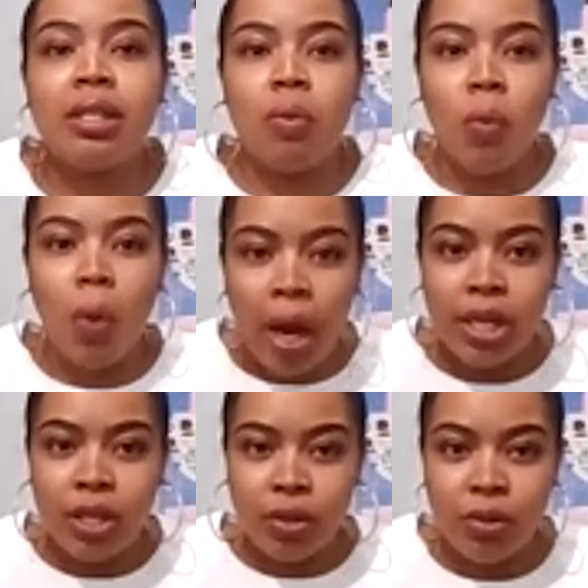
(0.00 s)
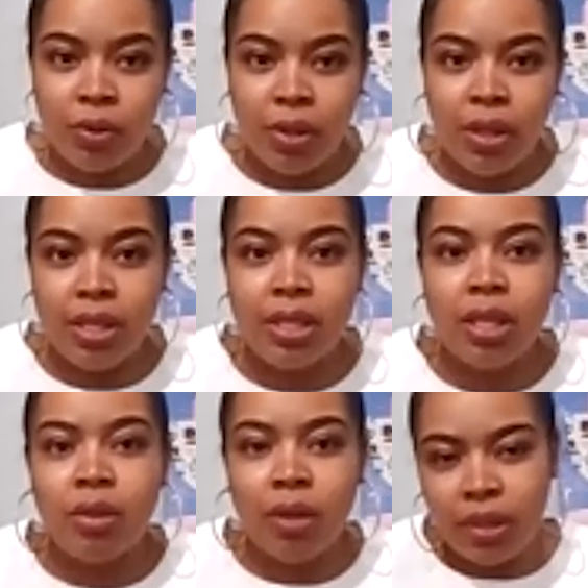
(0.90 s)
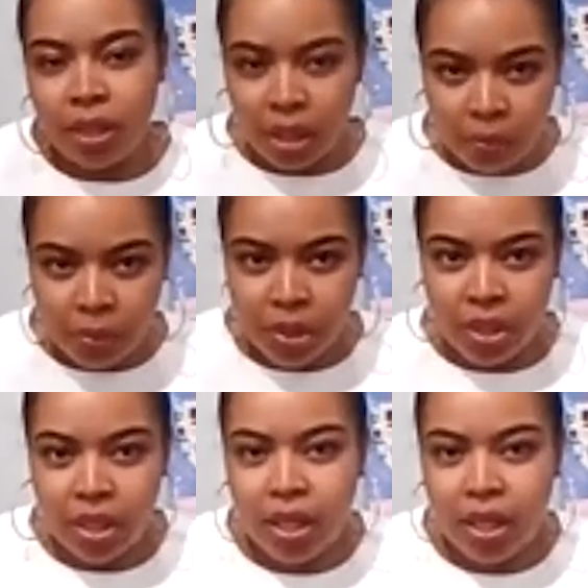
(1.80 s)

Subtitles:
and why you're doing this, and you have to keep pushing it,